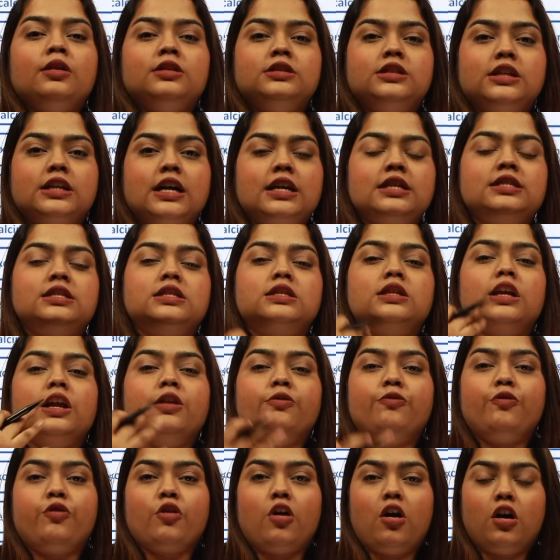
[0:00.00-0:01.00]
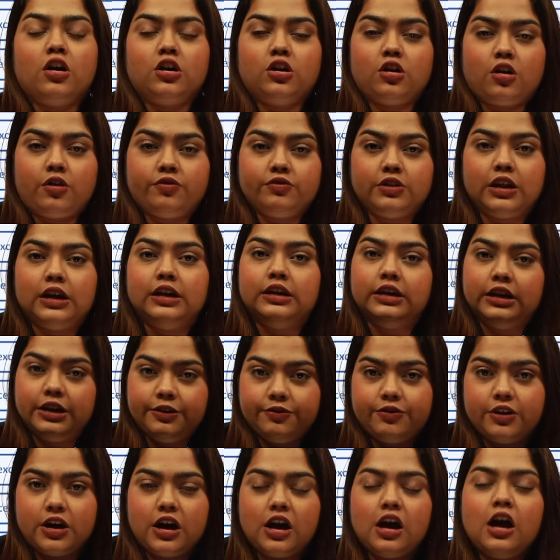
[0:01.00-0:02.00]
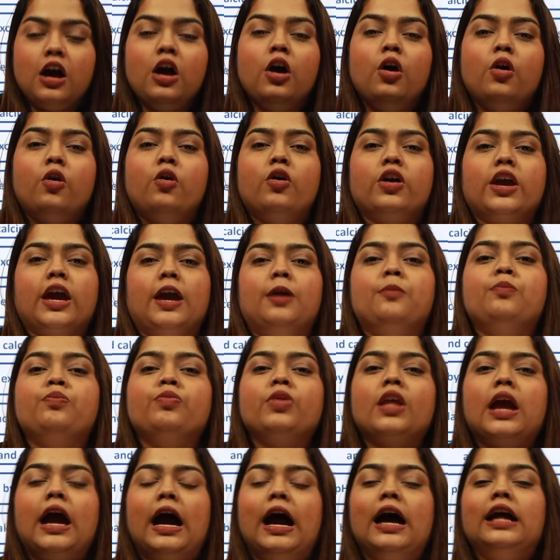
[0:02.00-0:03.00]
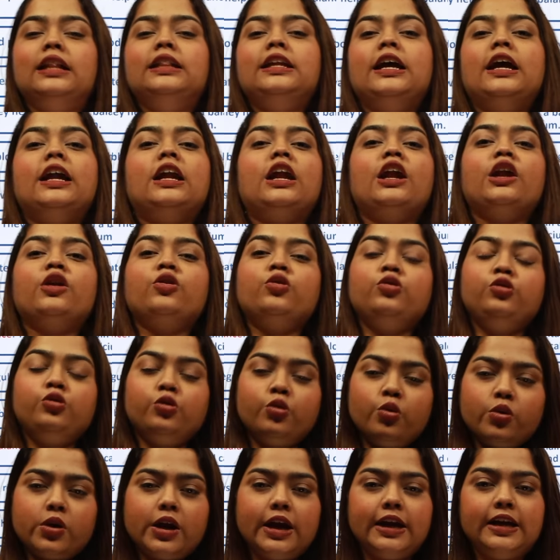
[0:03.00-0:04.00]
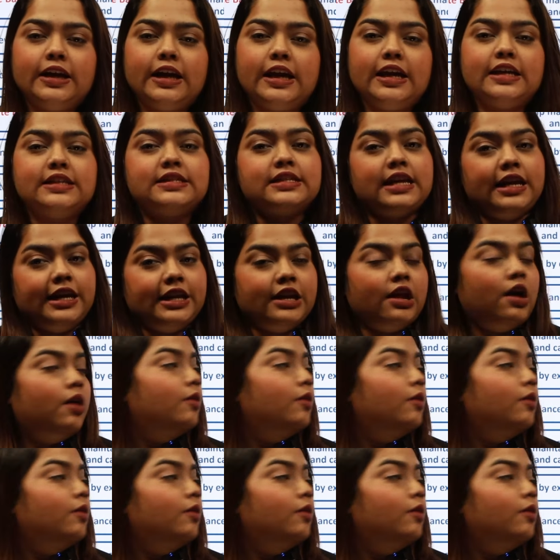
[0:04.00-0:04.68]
just in front of the liver, okay, and there are two kidneys in